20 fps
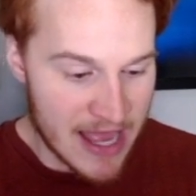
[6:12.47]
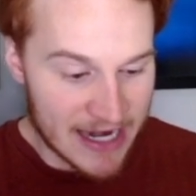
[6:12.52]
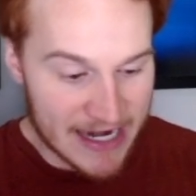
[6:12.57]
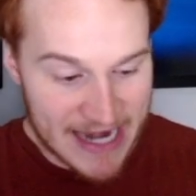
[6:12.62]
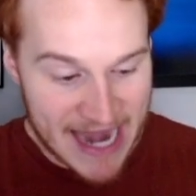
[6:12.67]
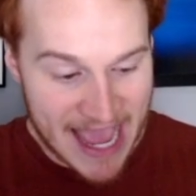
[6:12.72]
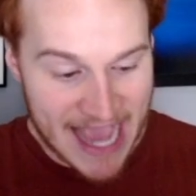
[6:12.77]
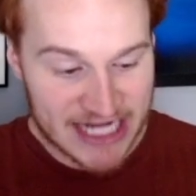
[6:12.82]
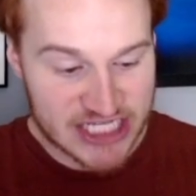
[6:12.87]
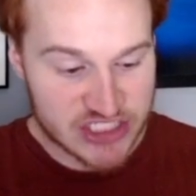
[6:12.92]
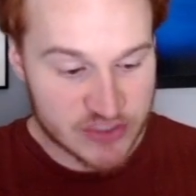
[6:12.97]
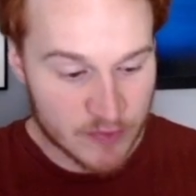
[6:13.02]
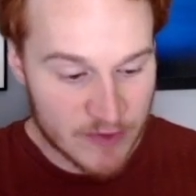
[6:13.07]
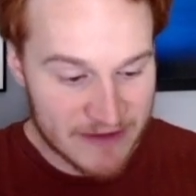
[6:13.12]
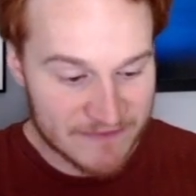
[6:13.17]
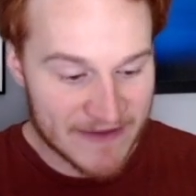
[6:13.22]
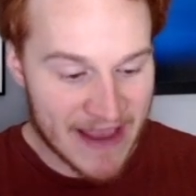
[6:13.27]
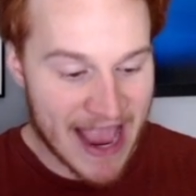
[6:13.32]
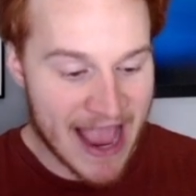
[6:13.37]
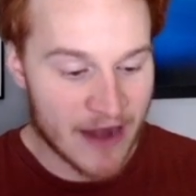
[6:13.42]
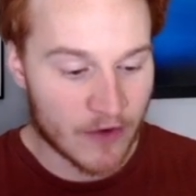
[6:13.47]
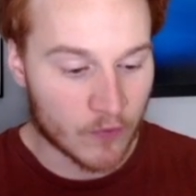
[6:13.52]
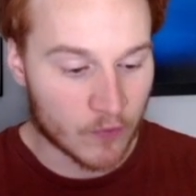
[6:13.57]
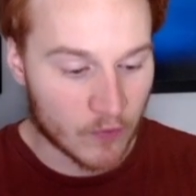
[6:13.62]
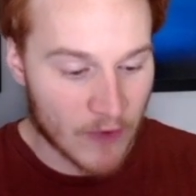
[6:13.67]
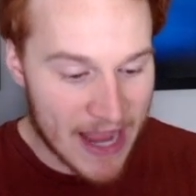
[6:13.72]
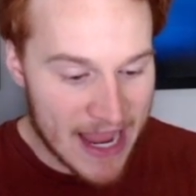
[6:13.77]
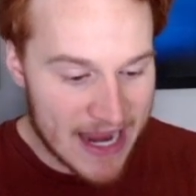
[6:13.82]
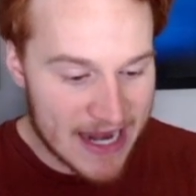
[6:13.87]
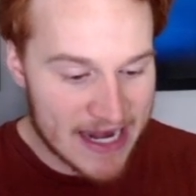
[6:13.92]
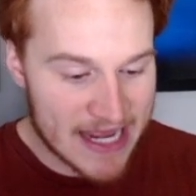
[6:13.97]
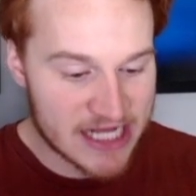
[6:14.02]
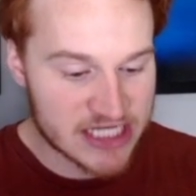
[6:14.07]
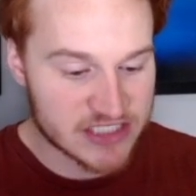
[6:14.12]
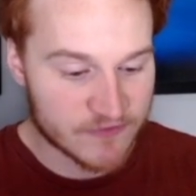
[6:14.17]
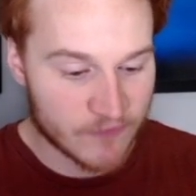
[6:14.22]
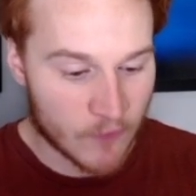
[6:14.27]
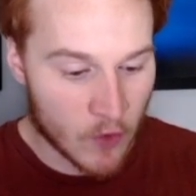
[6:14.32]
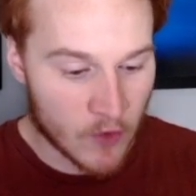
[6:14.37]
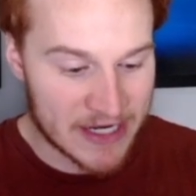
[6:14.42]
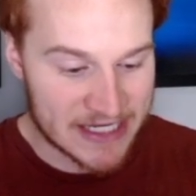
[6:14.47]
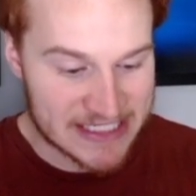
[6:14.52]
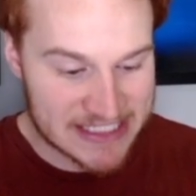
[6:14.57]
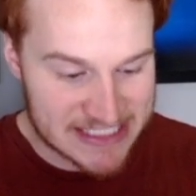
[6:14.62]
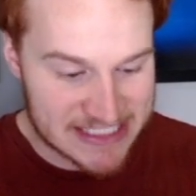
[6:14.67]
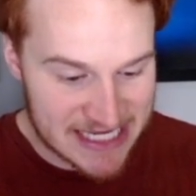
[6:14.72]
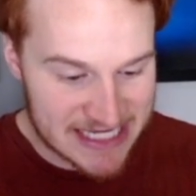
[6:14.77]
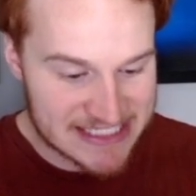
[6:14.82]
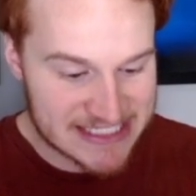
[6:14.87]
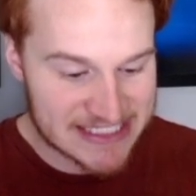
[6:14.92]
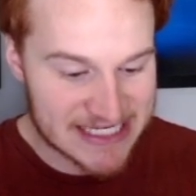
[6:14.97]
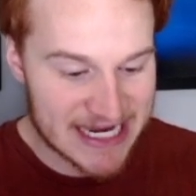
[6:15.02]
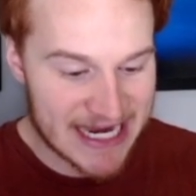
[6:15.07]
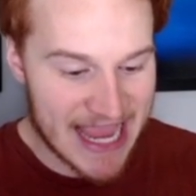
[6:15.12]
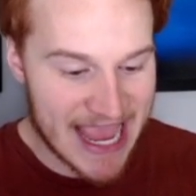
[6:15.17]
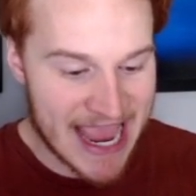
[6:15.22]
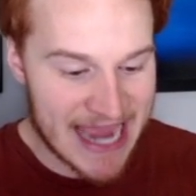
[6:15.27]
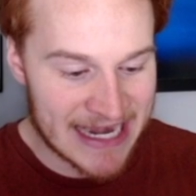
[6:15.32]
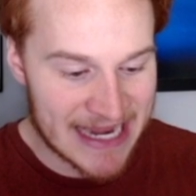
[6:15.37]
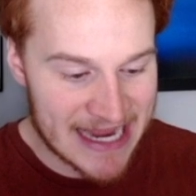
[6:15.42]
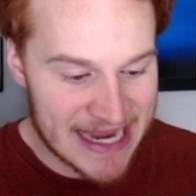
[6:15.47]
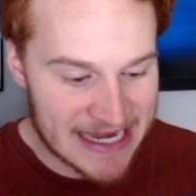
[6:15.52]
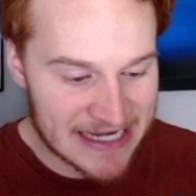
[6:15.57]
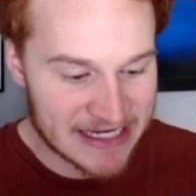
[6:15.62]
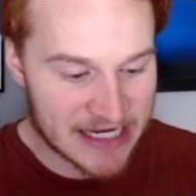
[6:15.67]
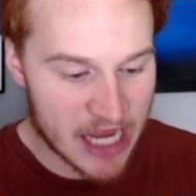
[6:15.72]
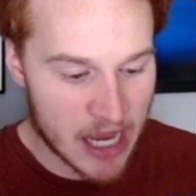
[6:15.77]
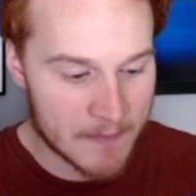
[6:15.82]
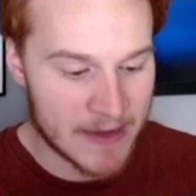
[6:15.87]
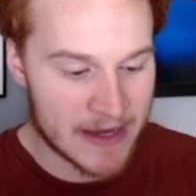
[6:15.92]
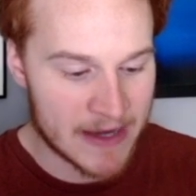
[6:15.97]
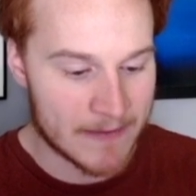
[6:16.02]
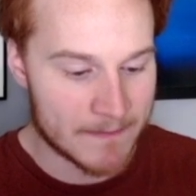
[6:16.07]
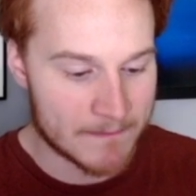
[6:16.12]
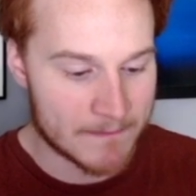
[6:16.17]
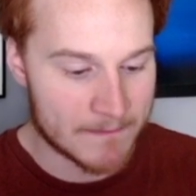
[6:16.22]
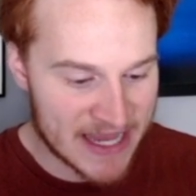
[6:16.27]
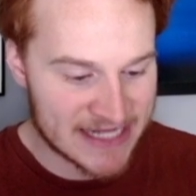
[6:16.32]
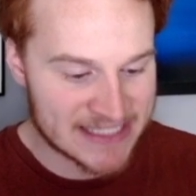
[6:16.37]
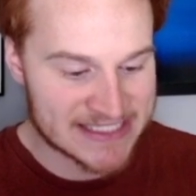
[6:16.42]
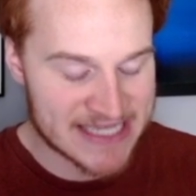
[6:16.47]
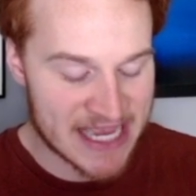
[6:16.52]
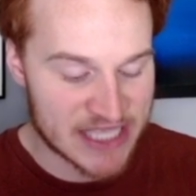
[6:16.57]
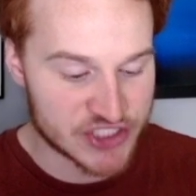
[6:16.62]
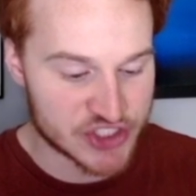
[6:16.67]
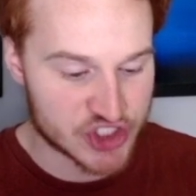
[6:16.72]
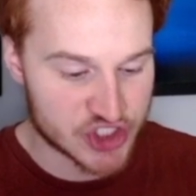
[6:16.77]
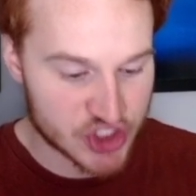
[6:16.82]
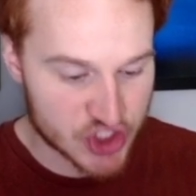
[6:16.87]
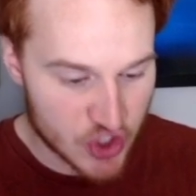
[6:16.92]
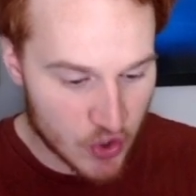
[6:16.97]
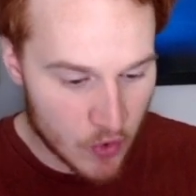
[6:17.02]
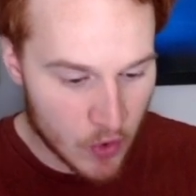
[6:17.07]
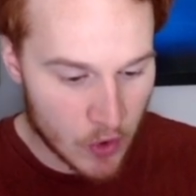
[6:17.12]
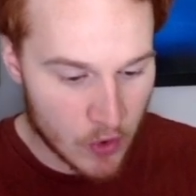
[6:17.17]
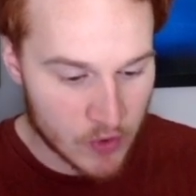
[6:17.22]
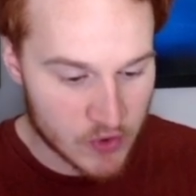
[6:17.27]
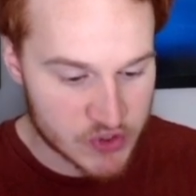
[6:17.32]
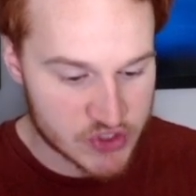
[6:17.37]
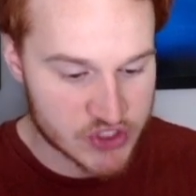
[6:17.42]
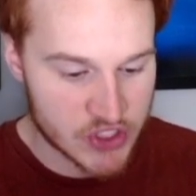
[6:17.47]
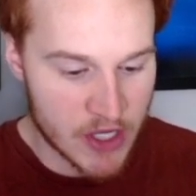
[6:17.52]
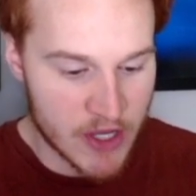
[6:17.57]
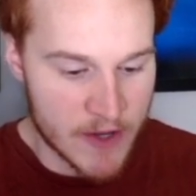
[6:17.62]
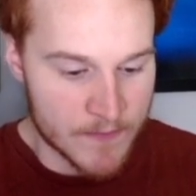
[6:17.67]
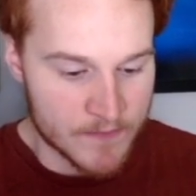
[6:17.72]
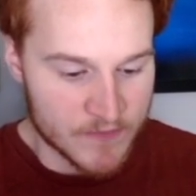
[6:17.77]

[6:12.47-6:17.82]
Next, we've got ratings for existing and incoming Big Ten schools.